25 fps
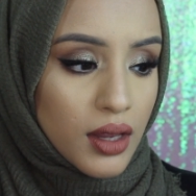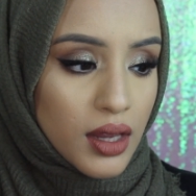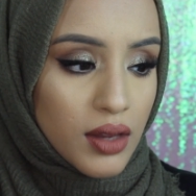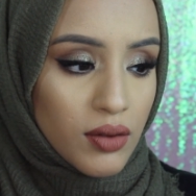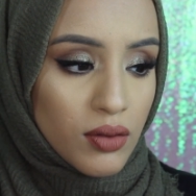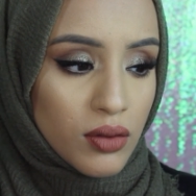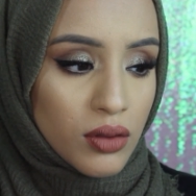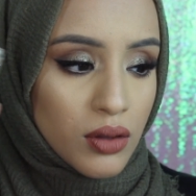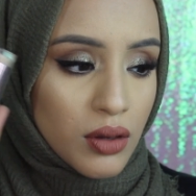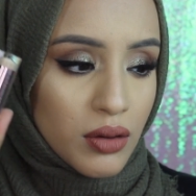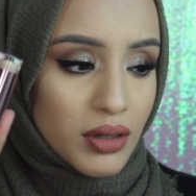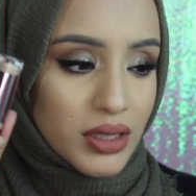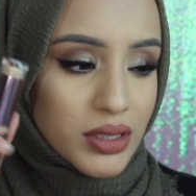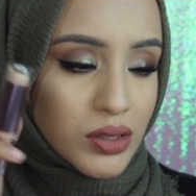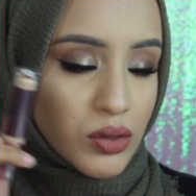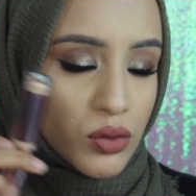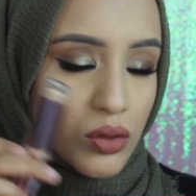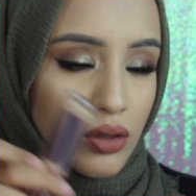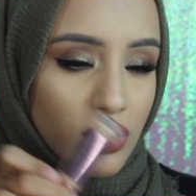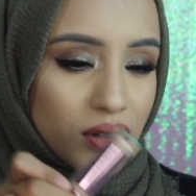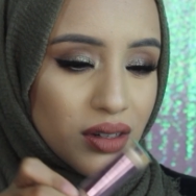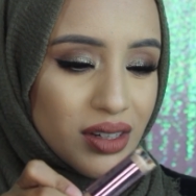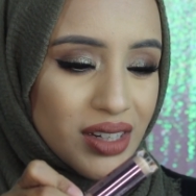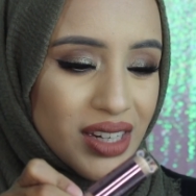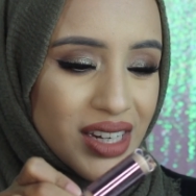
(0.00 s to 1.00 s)
even though it's
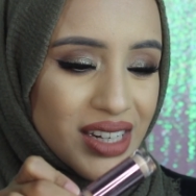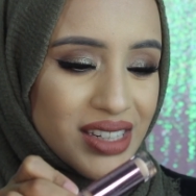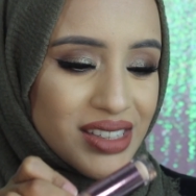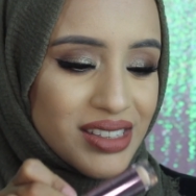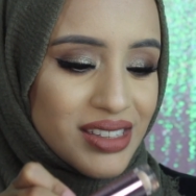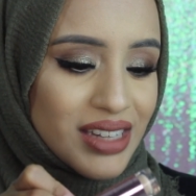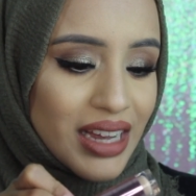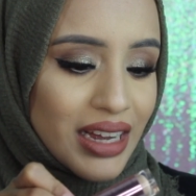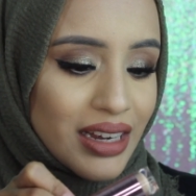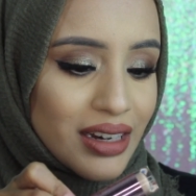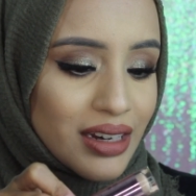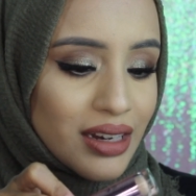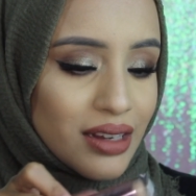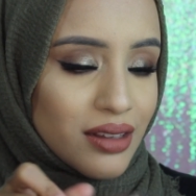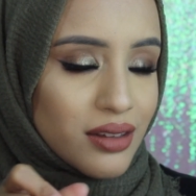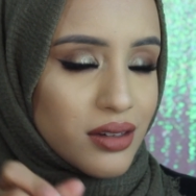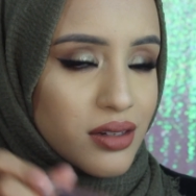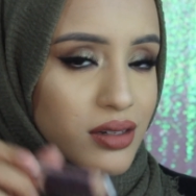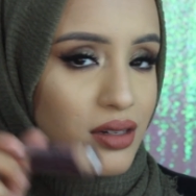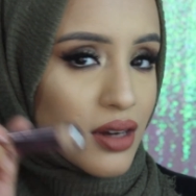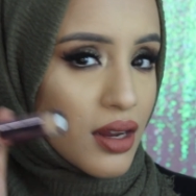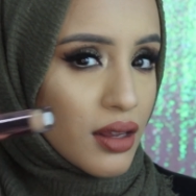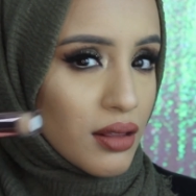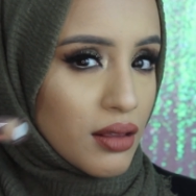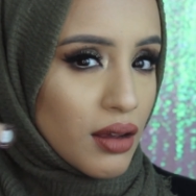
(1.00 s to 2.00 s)
not exactly the
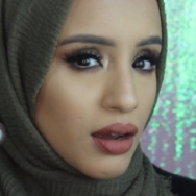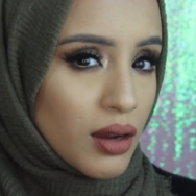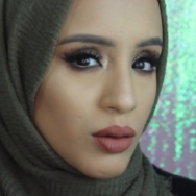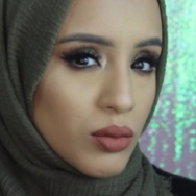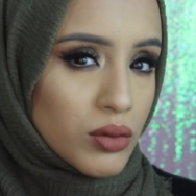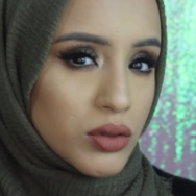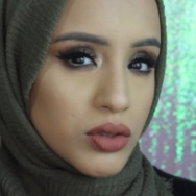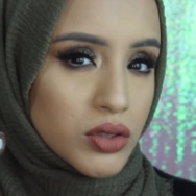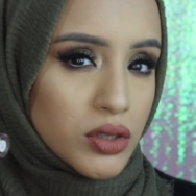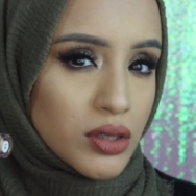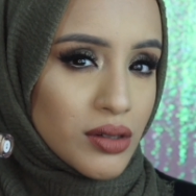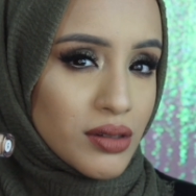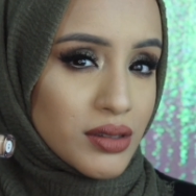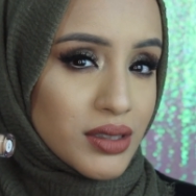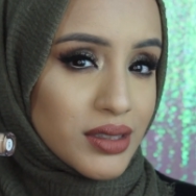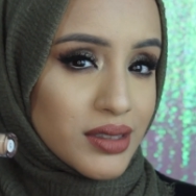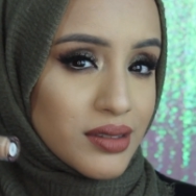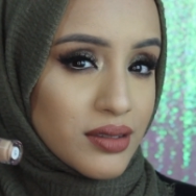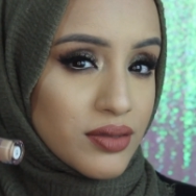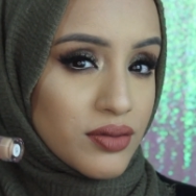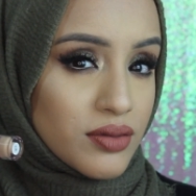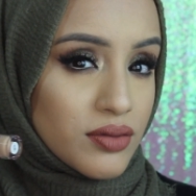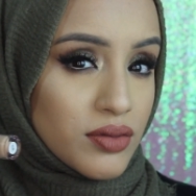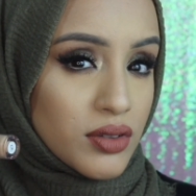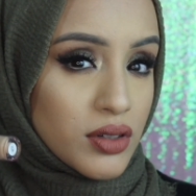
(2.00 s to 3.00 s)
shade that I would
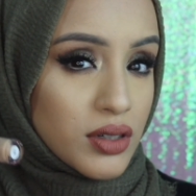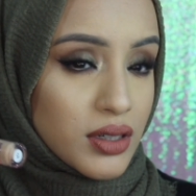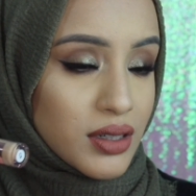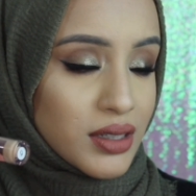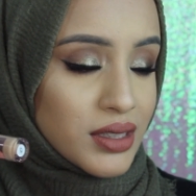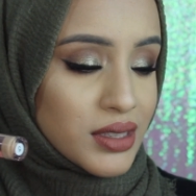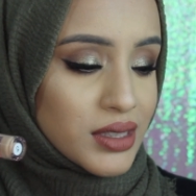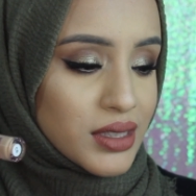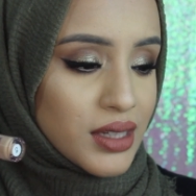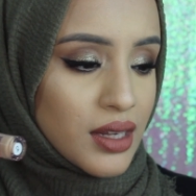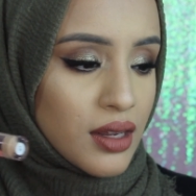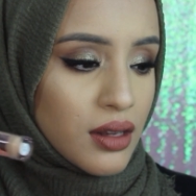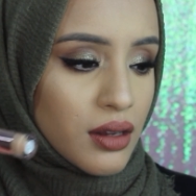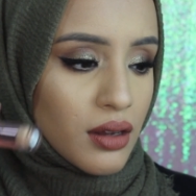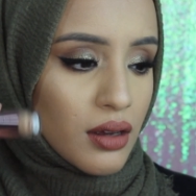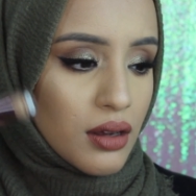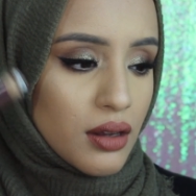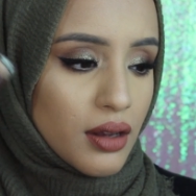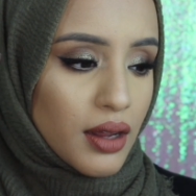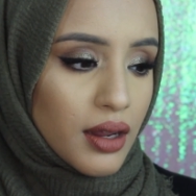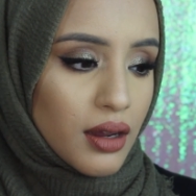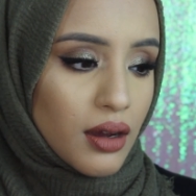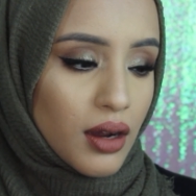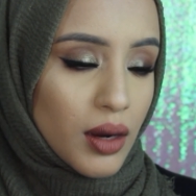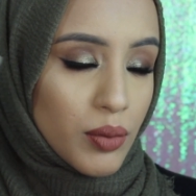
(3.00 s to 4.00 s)
choose for a concealer,
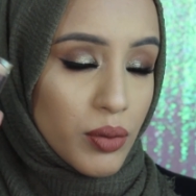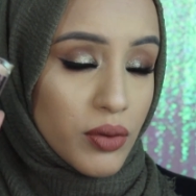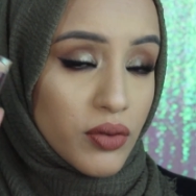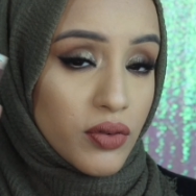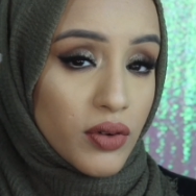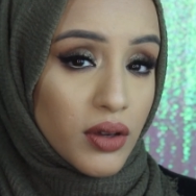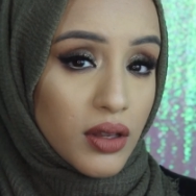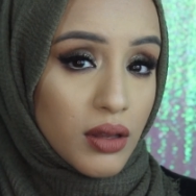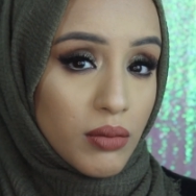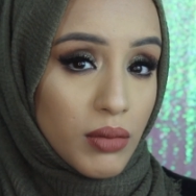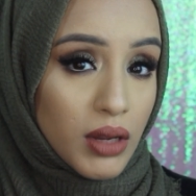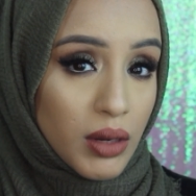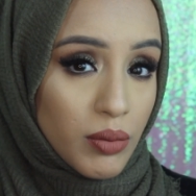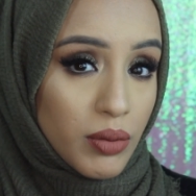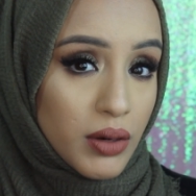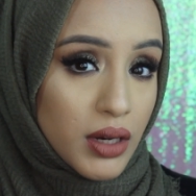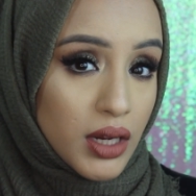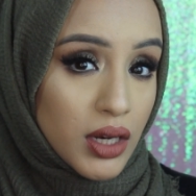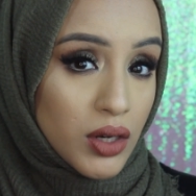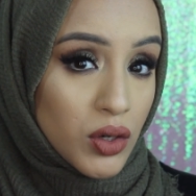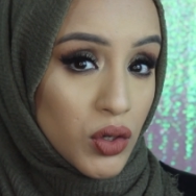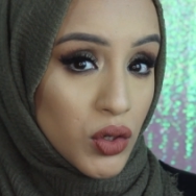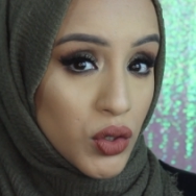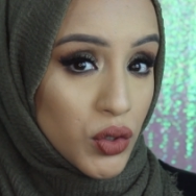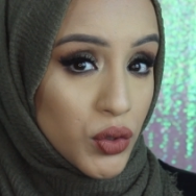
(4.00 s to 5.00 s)
like I prefer the
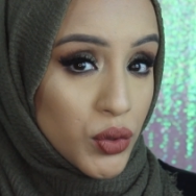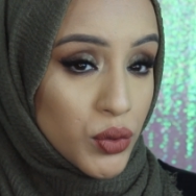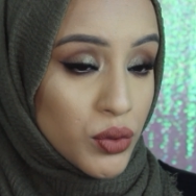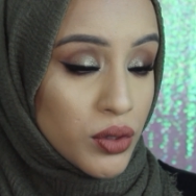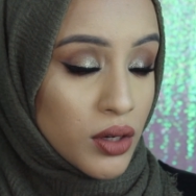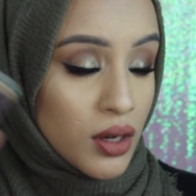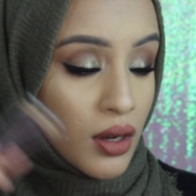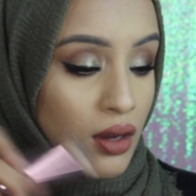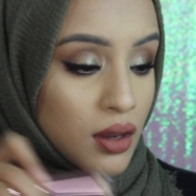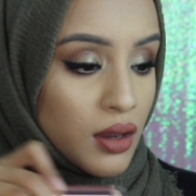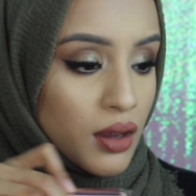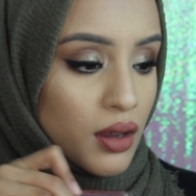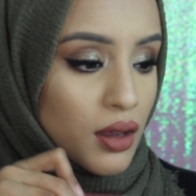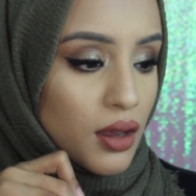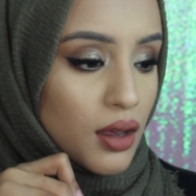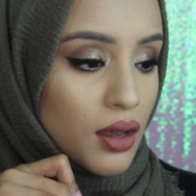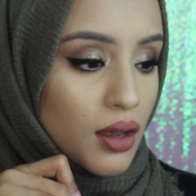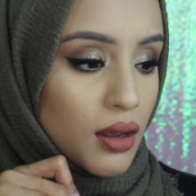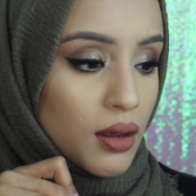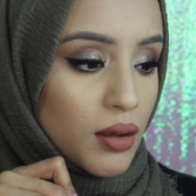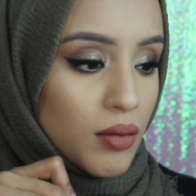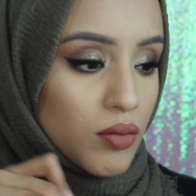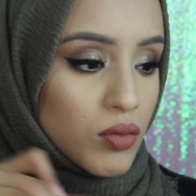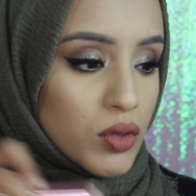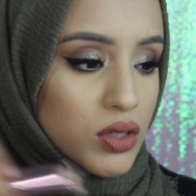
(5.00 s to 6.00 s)
Maybelline
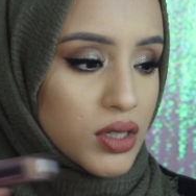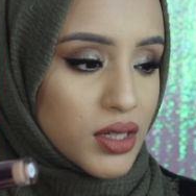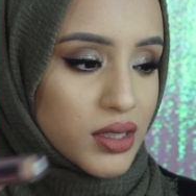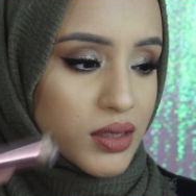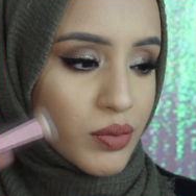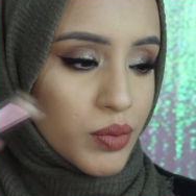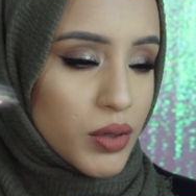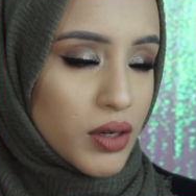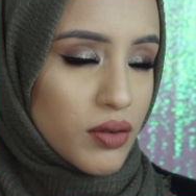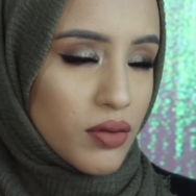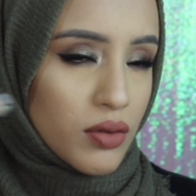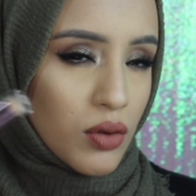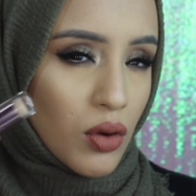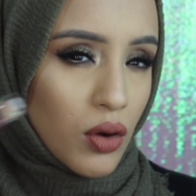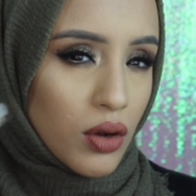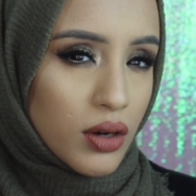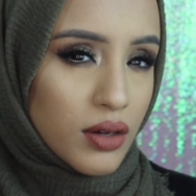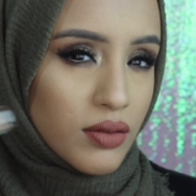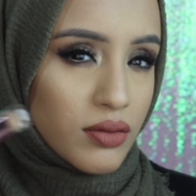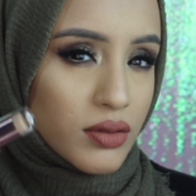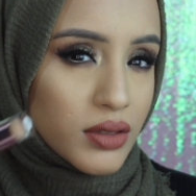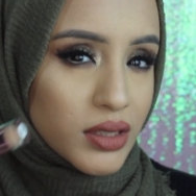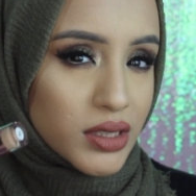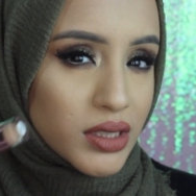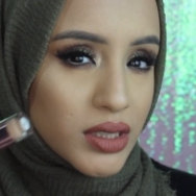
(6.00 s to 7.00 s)
Nude, which has a bit of an
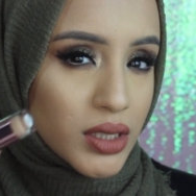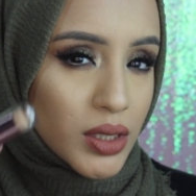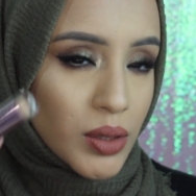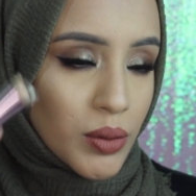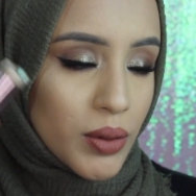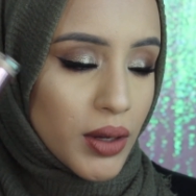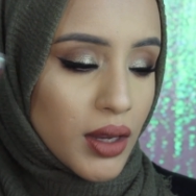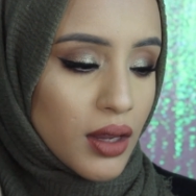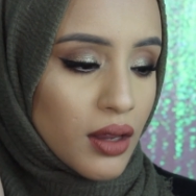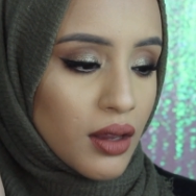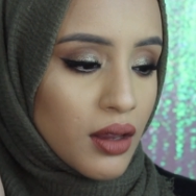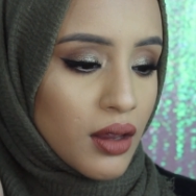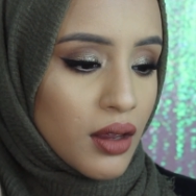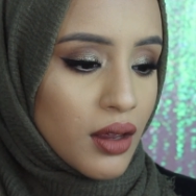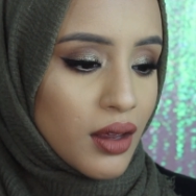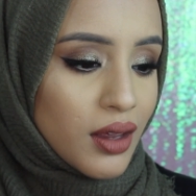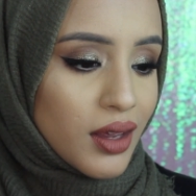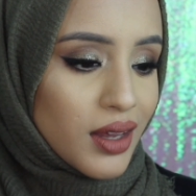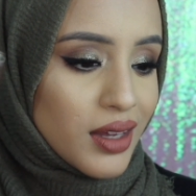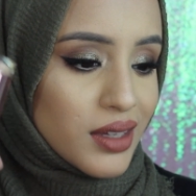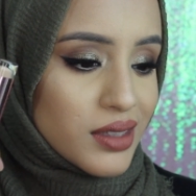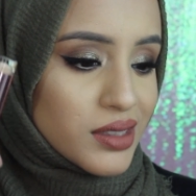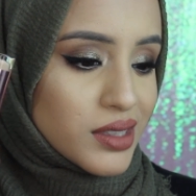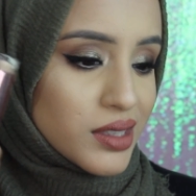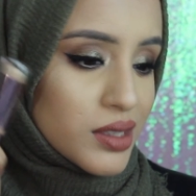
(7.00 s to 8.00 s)
oliveness to it,
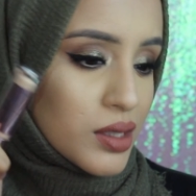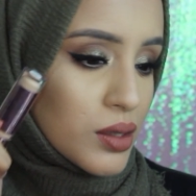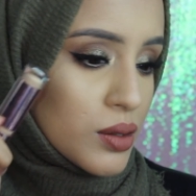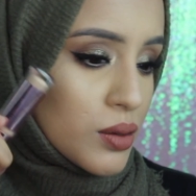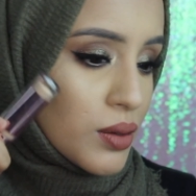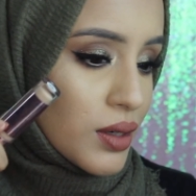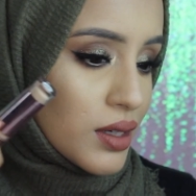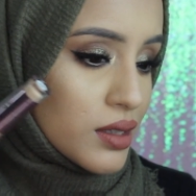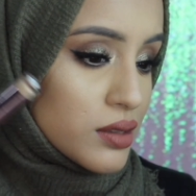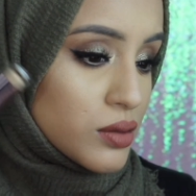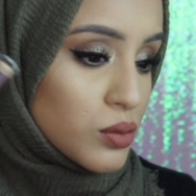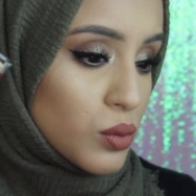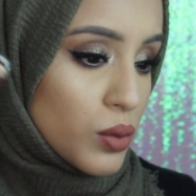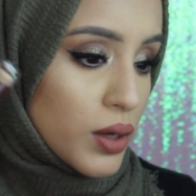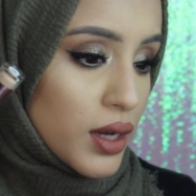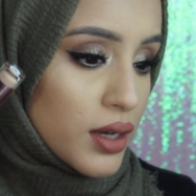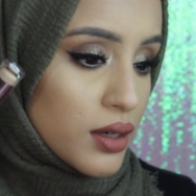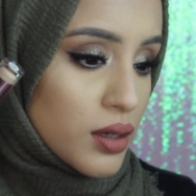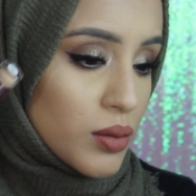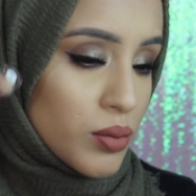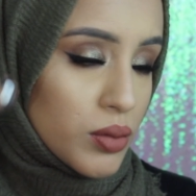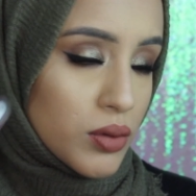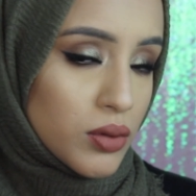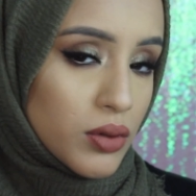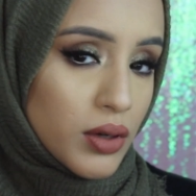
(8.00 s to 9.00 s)
it still is
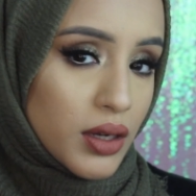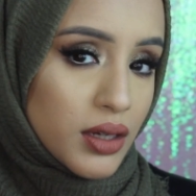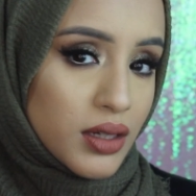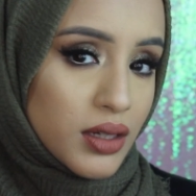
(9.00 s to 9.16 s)
workable,